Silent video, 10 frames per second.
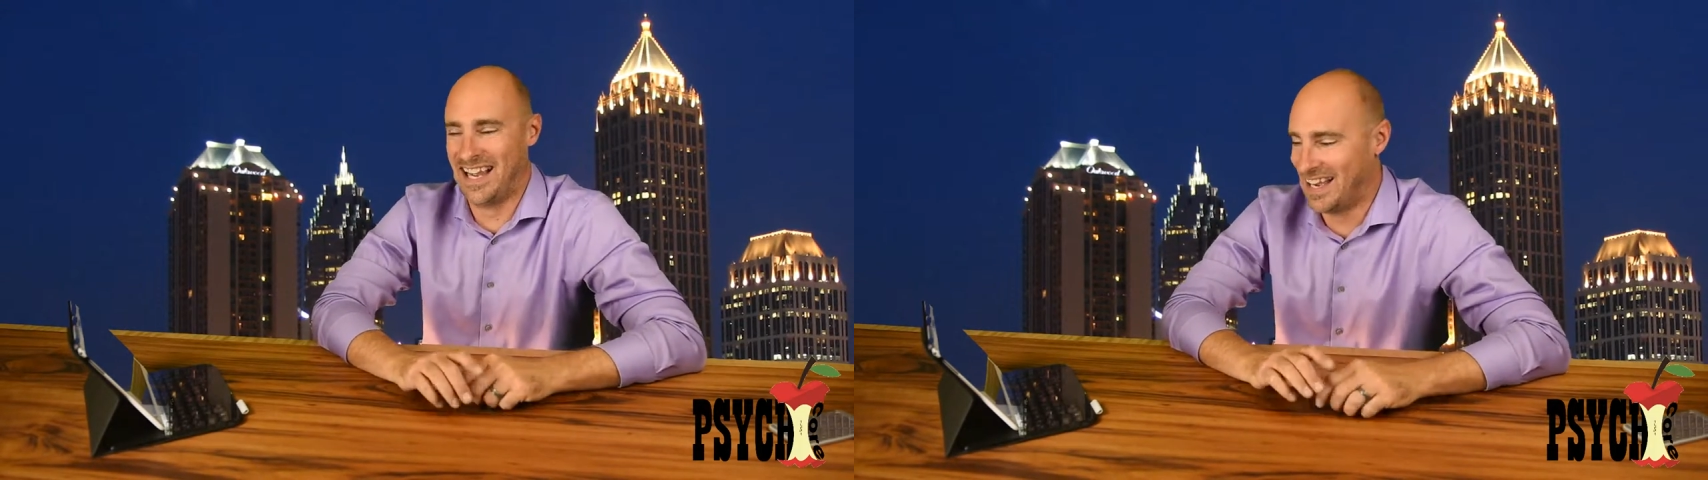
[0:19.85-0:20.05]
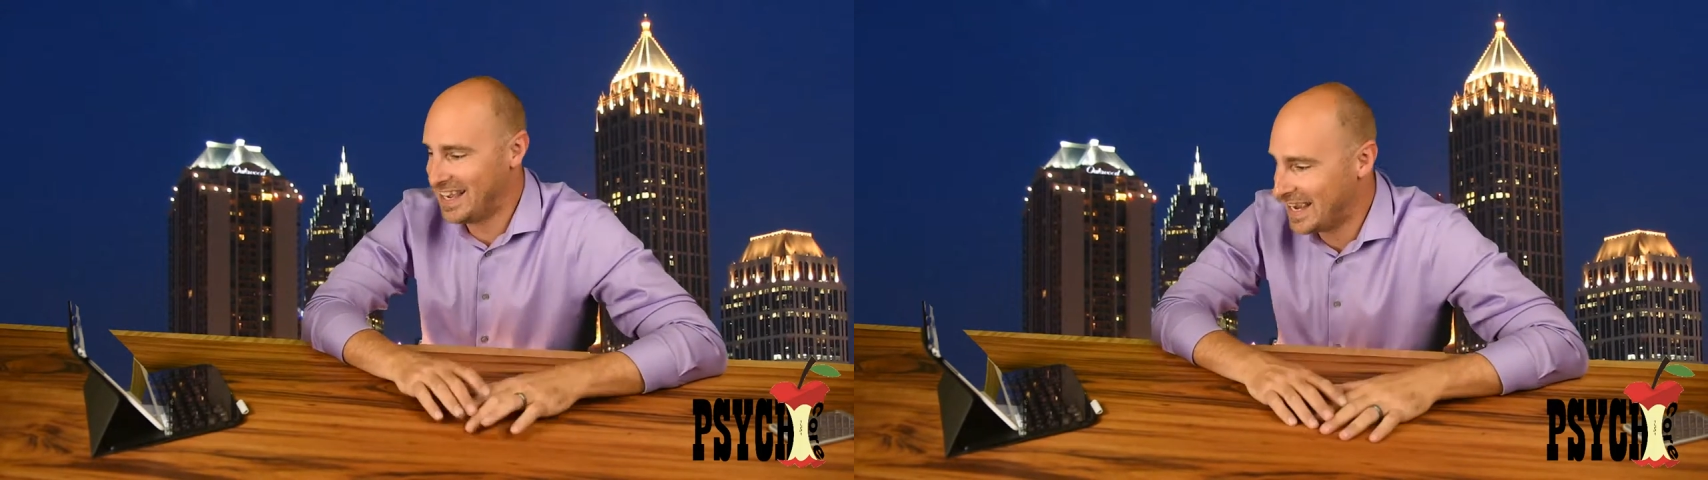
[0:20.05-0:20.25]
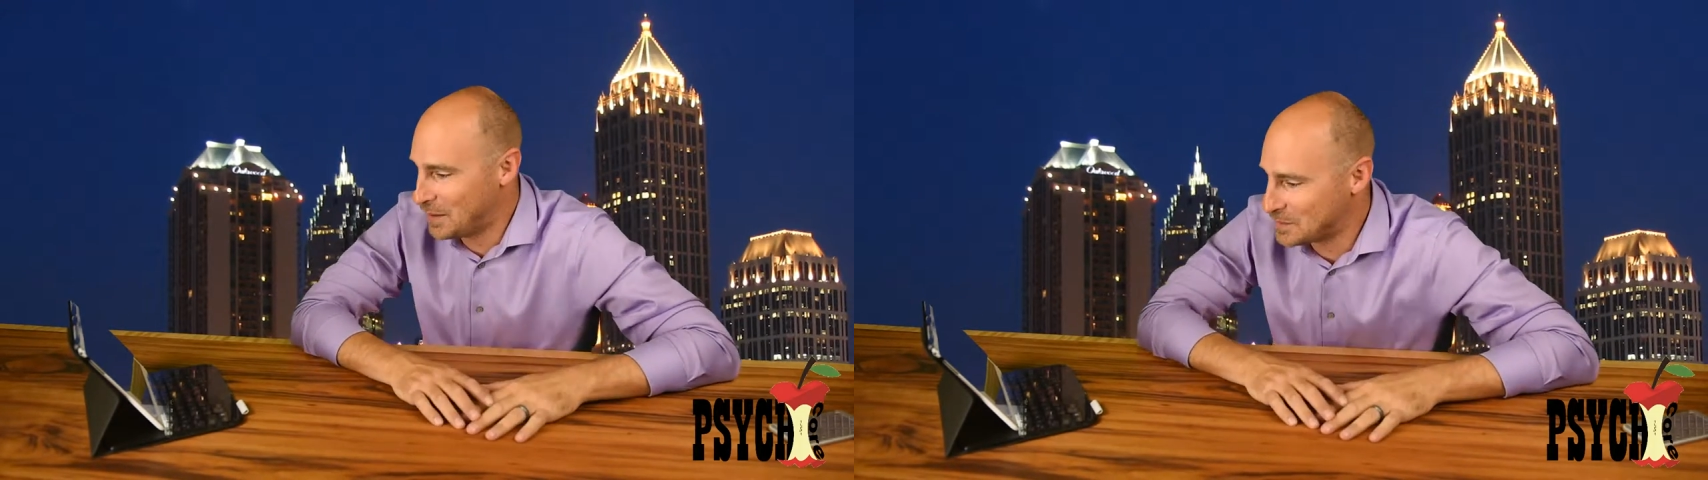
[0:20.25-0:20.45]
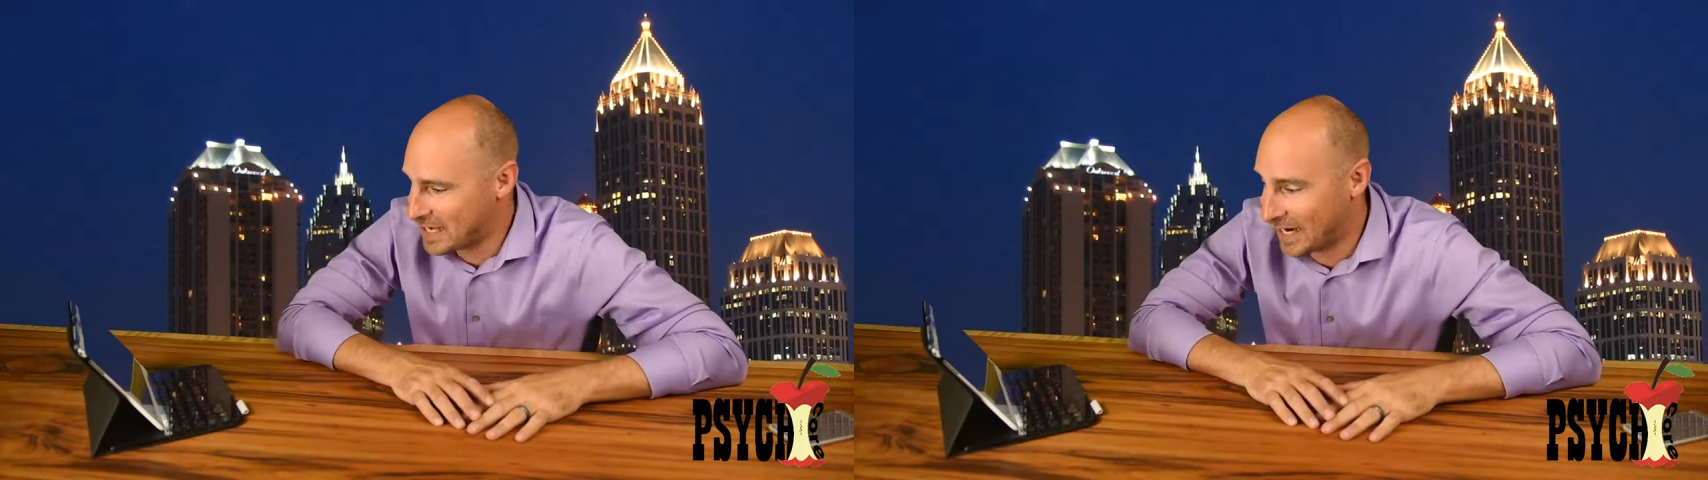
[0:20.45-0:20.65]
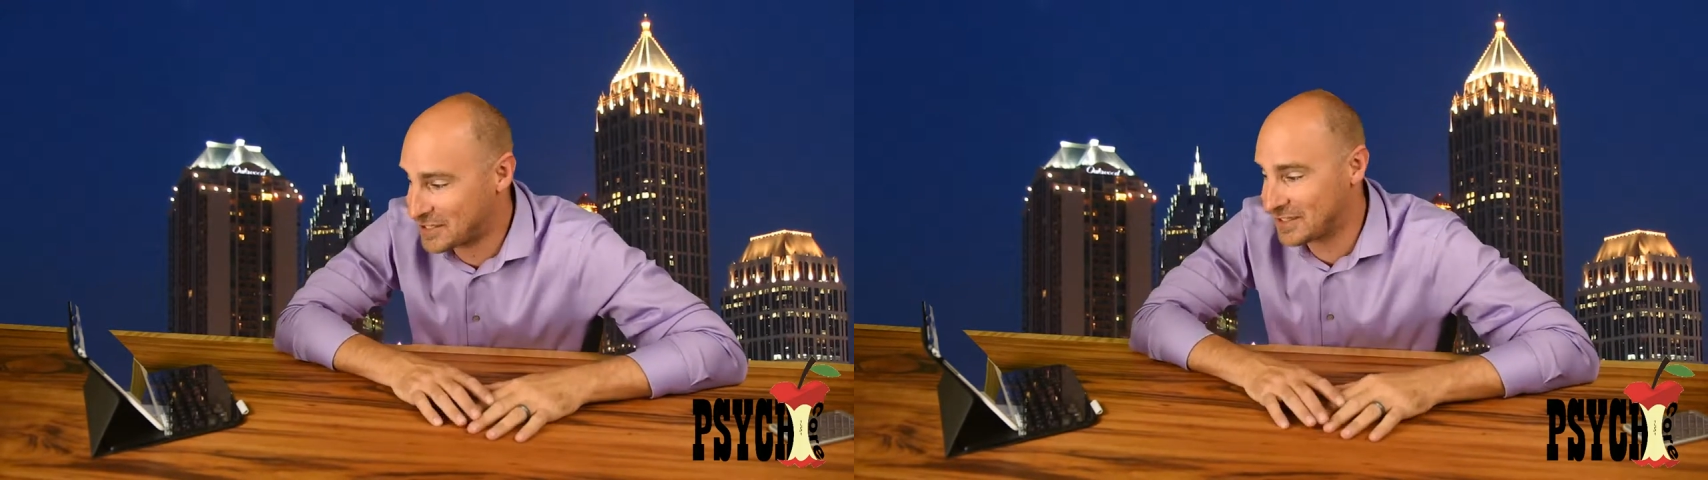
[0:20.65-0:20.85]
it was
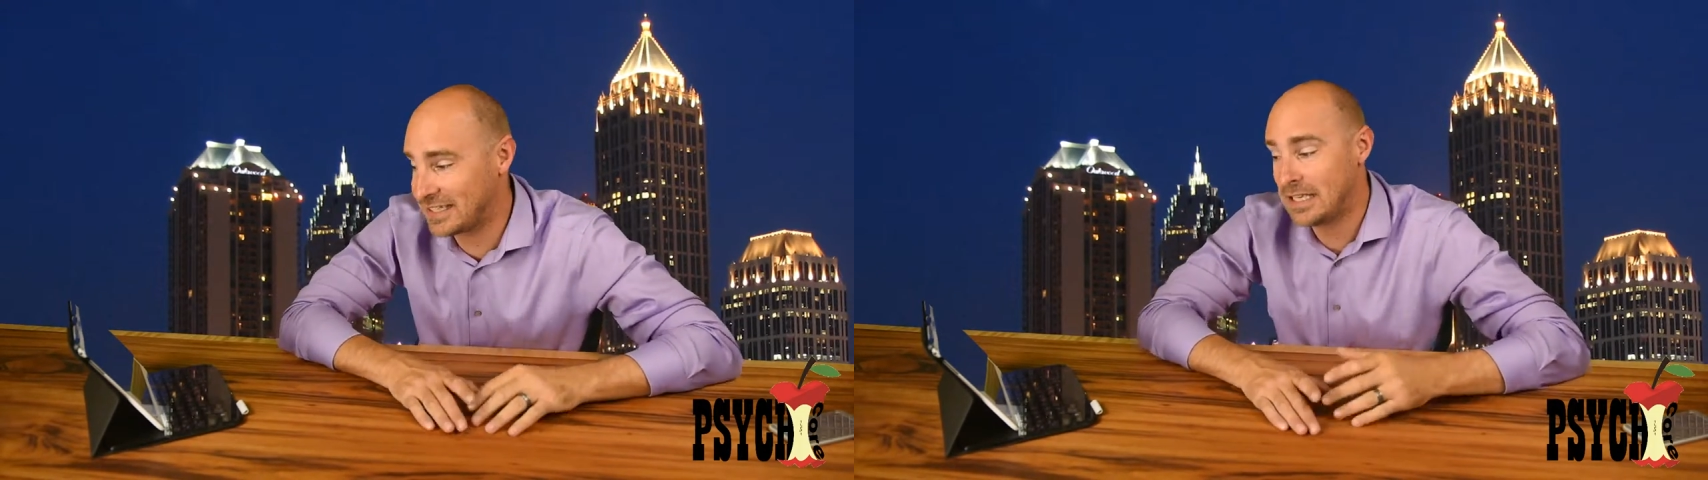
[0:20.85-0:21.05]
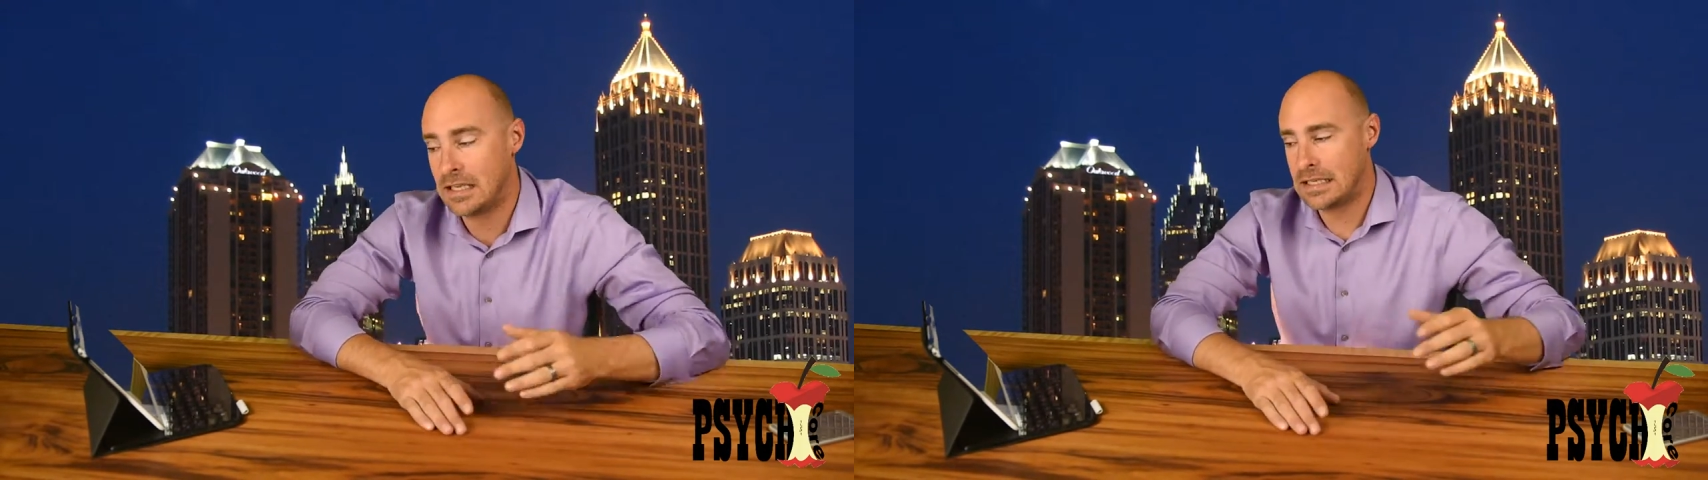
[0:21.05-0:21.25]
actually